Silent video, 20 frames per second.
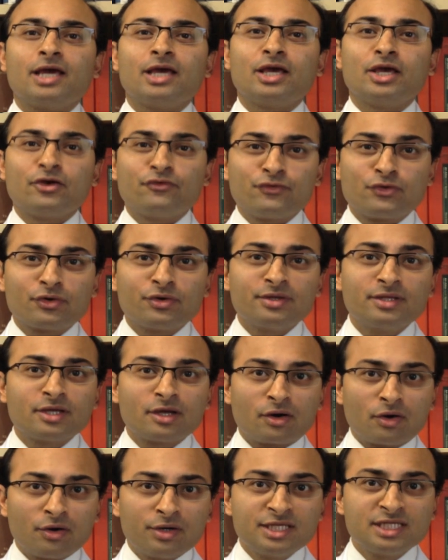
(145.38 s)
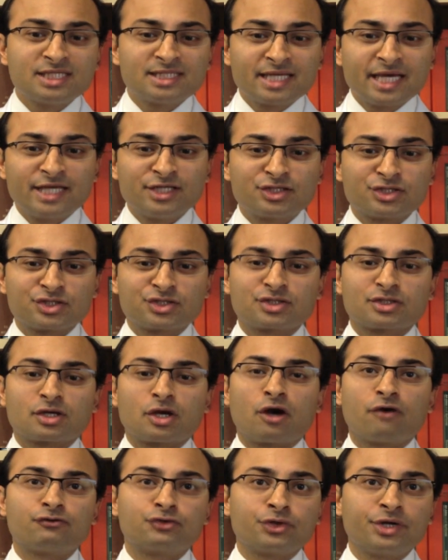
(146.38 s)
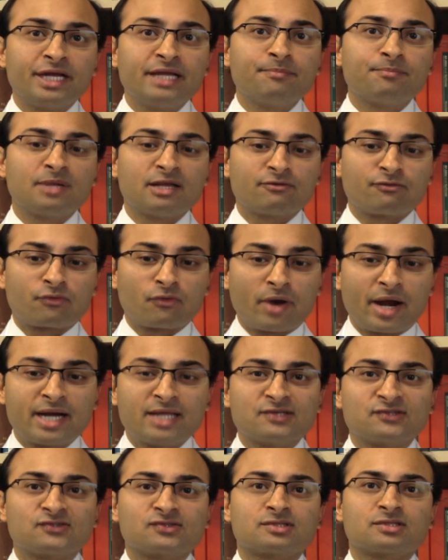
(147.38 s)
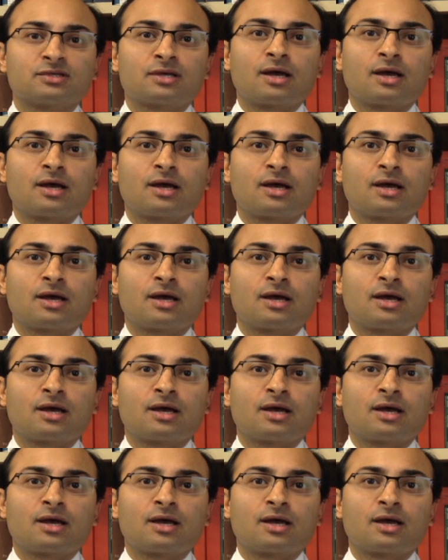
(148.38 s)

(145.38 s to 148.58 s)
If you're in the early stages of treating blepharitis,